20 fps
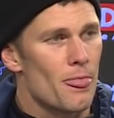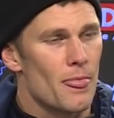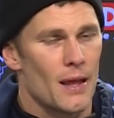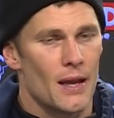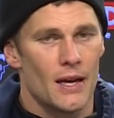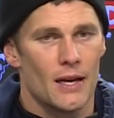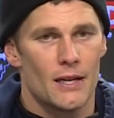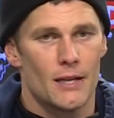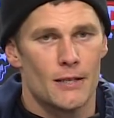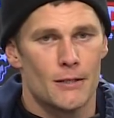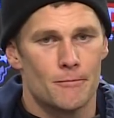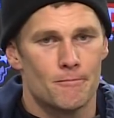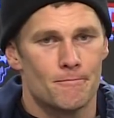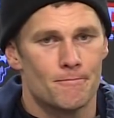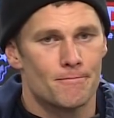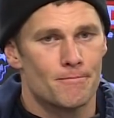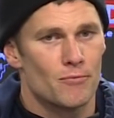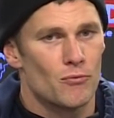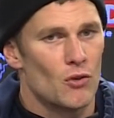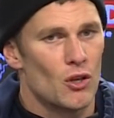And,
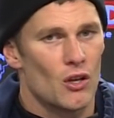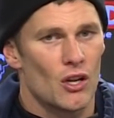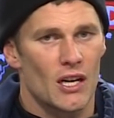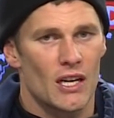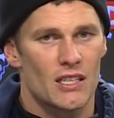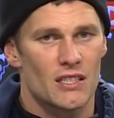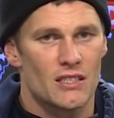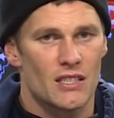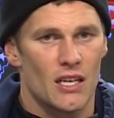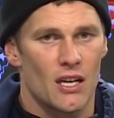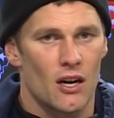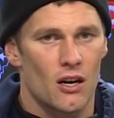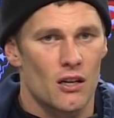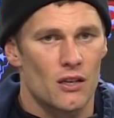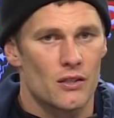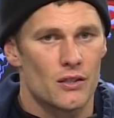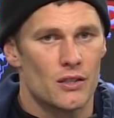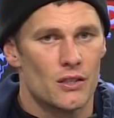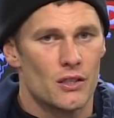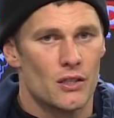you know, like I said,
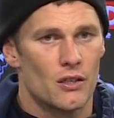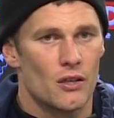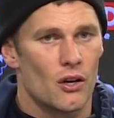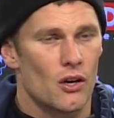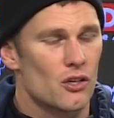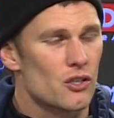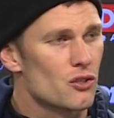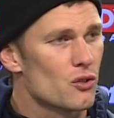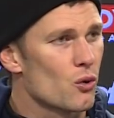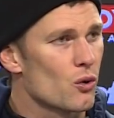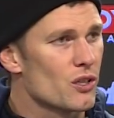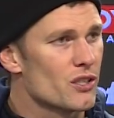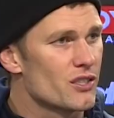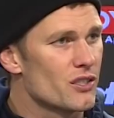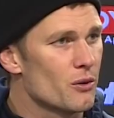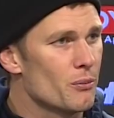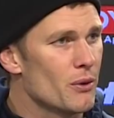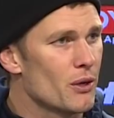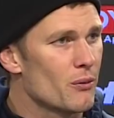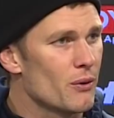our story is
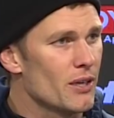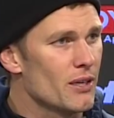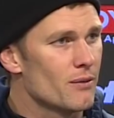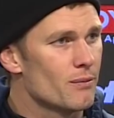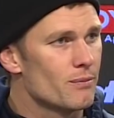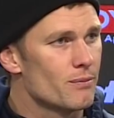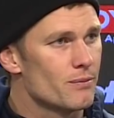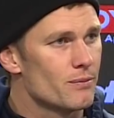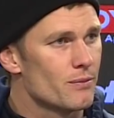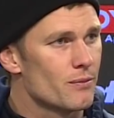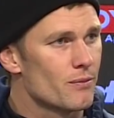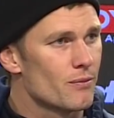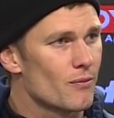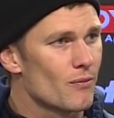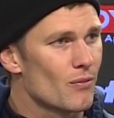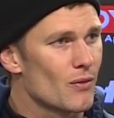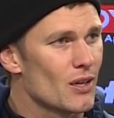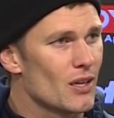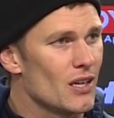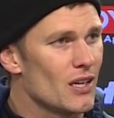still being written.
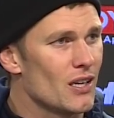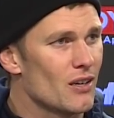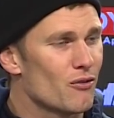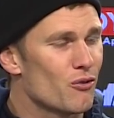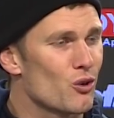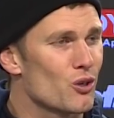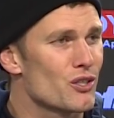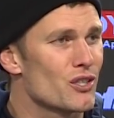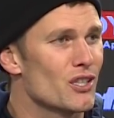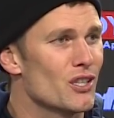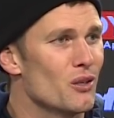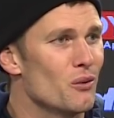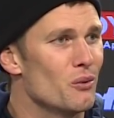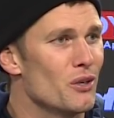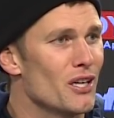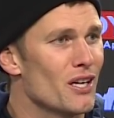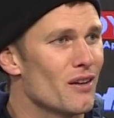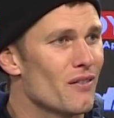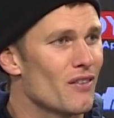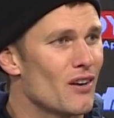And fortunately,
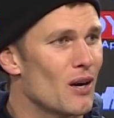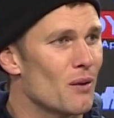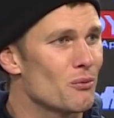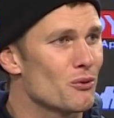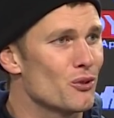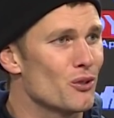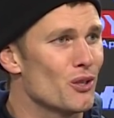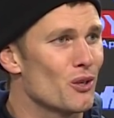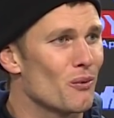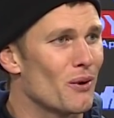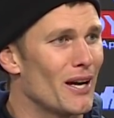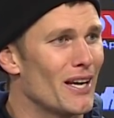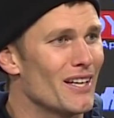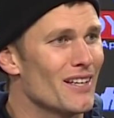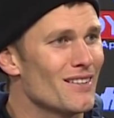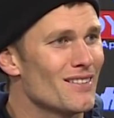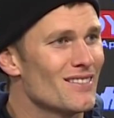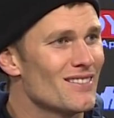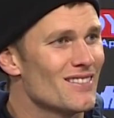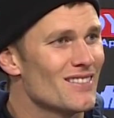we have an opportunity to write
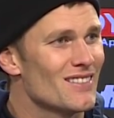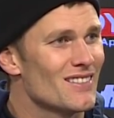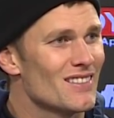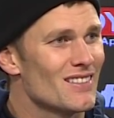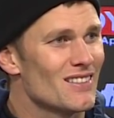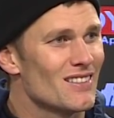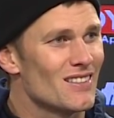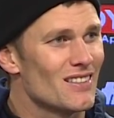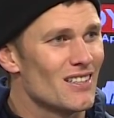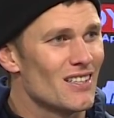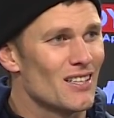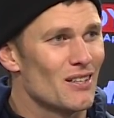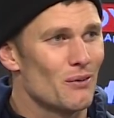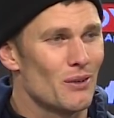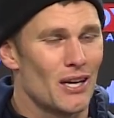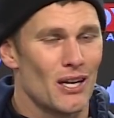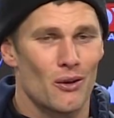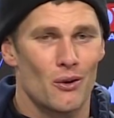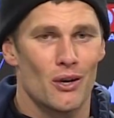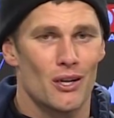it. And
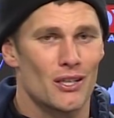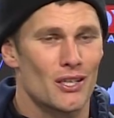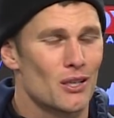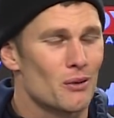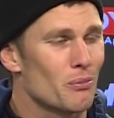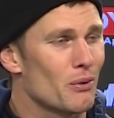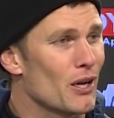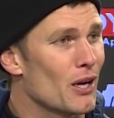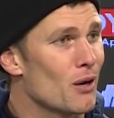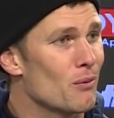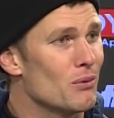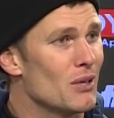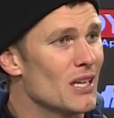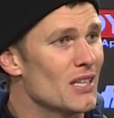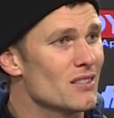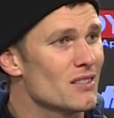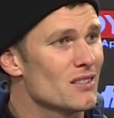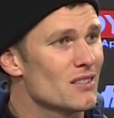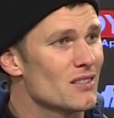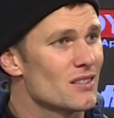we got to go out there and play our
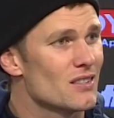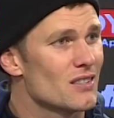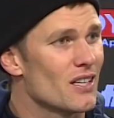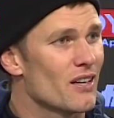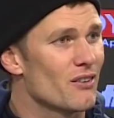best.